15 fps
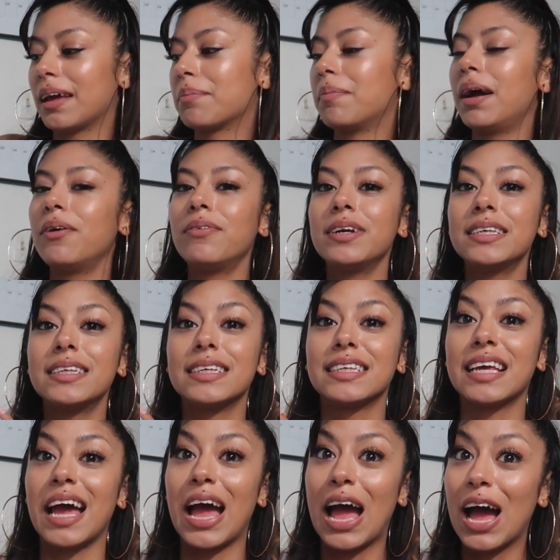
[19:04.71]
Like, my wrist is
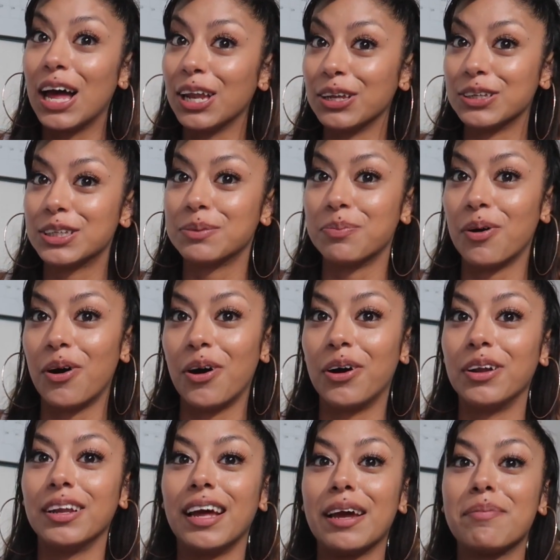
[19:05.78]
hella
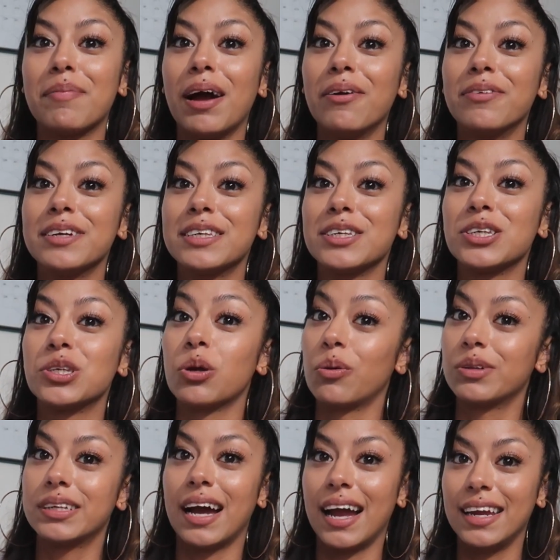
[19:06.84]
small. Like, my wrist is
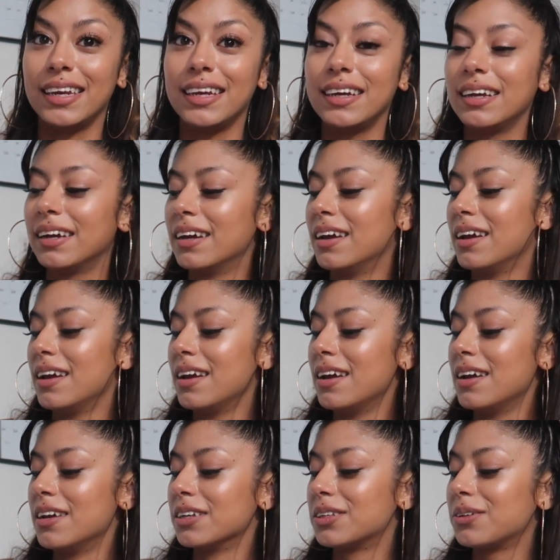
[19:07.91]
so tiny.
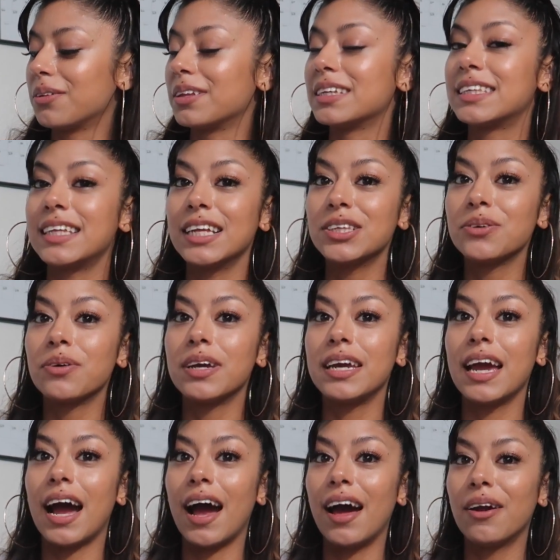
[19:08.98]
So the stencil he
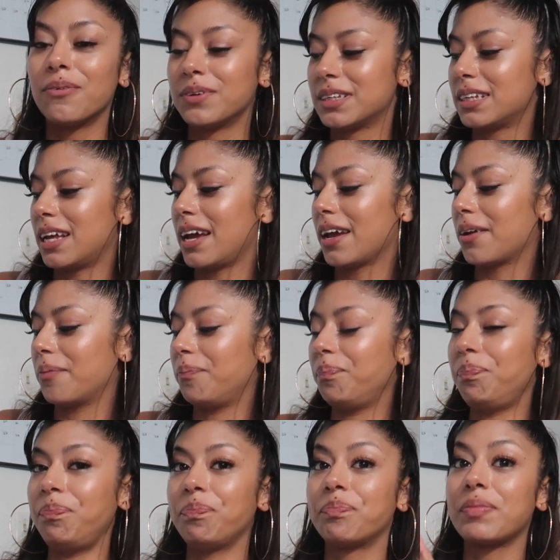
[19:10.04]
had was like
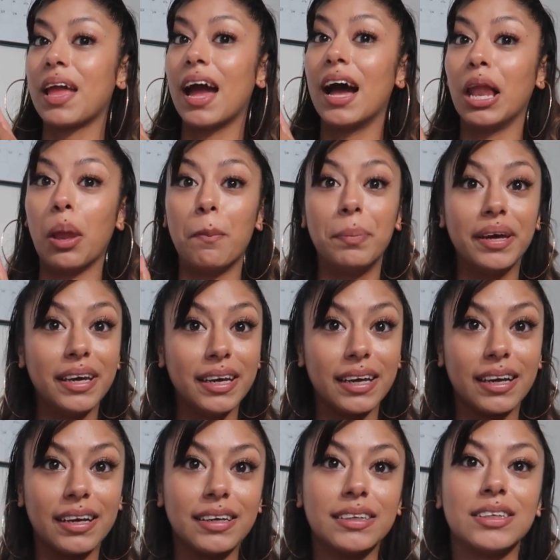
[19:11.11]
hella
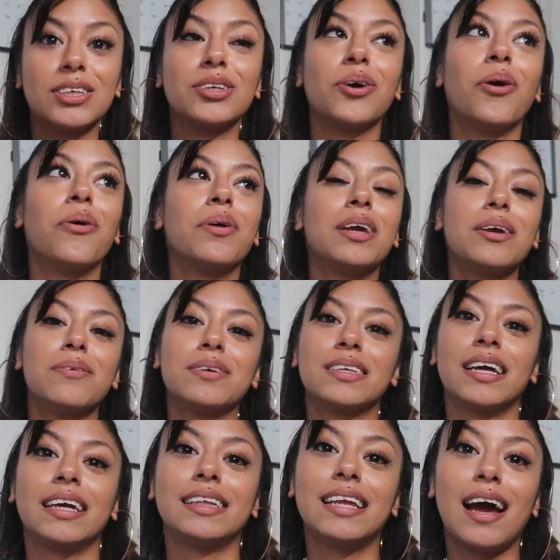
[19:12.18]
big. So he was
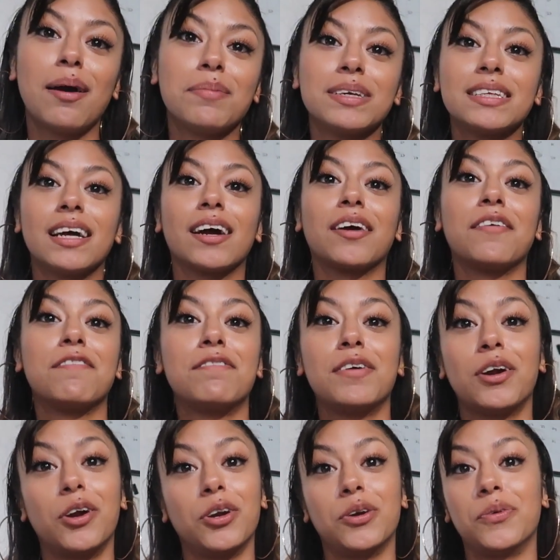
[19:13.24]
like, damn, it's not gonna
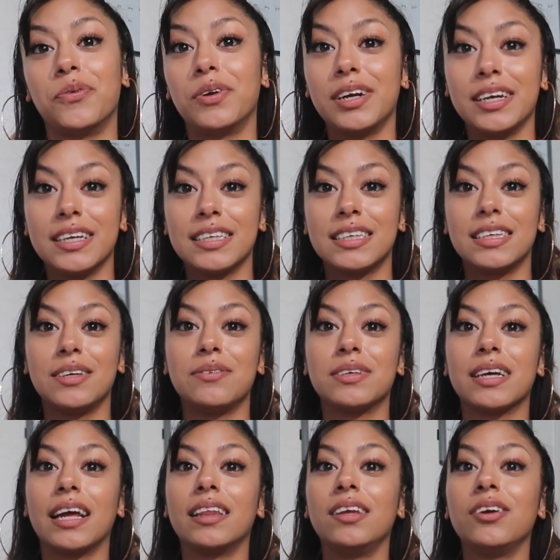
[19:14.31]
fit on your wrist. He was
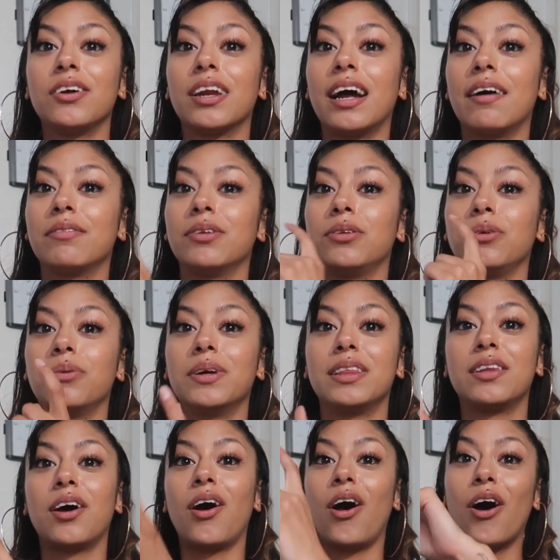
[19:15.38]
like, I think you're gonna have to do
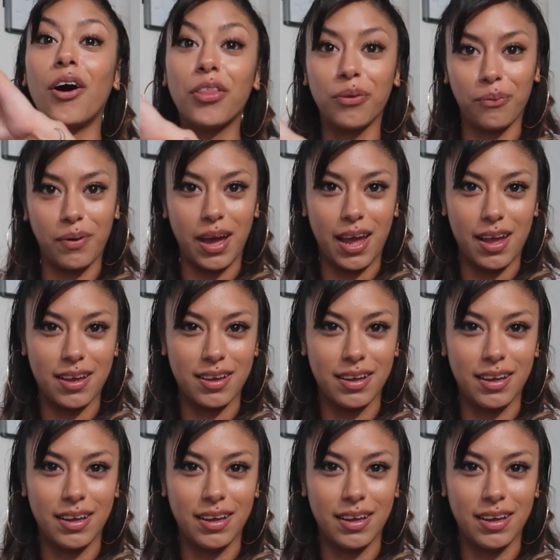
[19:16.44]
it the other way,